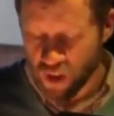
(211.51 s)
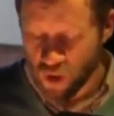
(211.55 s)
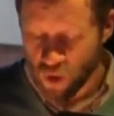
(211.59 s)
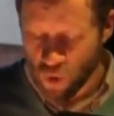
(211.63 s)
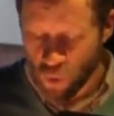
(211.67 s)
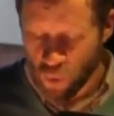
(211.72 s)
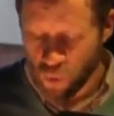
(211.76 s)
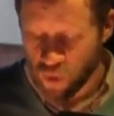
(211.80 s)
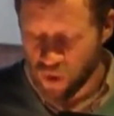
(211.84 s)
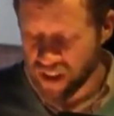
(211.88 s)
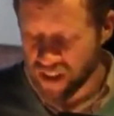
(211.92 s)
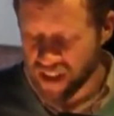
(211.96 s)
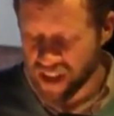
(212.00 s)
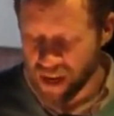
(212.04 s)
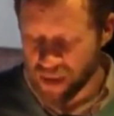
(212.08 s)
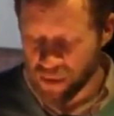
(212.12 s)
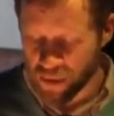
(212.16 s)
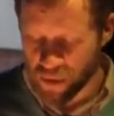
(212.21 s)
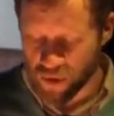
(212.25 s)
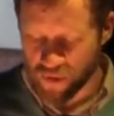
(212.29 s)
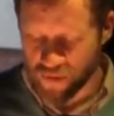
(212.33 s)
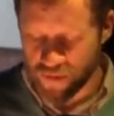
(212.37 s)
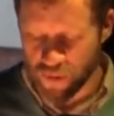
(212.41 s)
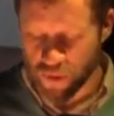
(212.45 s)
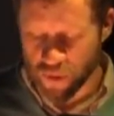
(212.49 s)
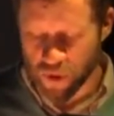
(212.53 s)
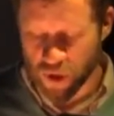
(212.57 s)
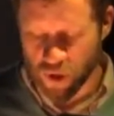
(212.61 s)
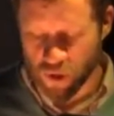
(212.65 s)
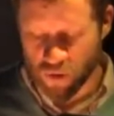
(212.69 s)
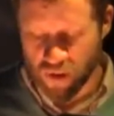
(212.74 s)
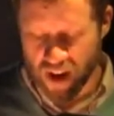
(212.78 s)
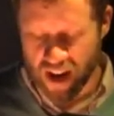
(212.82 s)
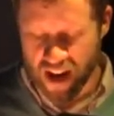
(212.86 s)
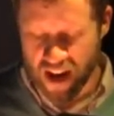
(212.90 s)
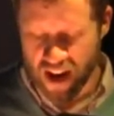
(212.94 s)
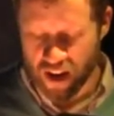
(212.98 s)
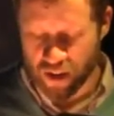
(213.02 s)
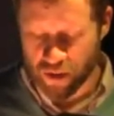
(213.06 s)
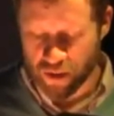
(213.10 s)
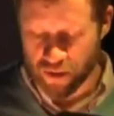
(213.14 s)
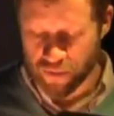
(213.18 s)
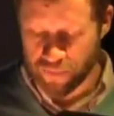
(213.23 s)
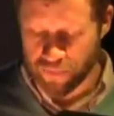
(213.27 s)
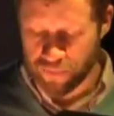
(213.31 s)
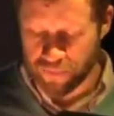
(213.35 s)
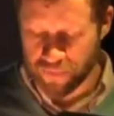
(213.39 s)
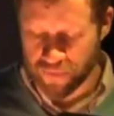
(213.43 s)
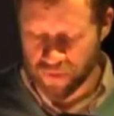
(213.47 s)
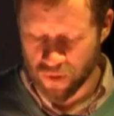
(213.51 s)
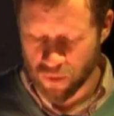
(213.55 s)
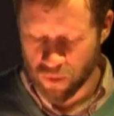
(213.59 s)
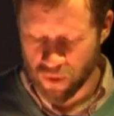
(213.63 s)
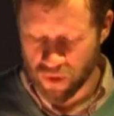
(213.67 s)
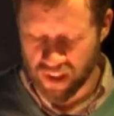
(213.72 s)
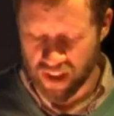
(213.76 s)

One night we were fooling around when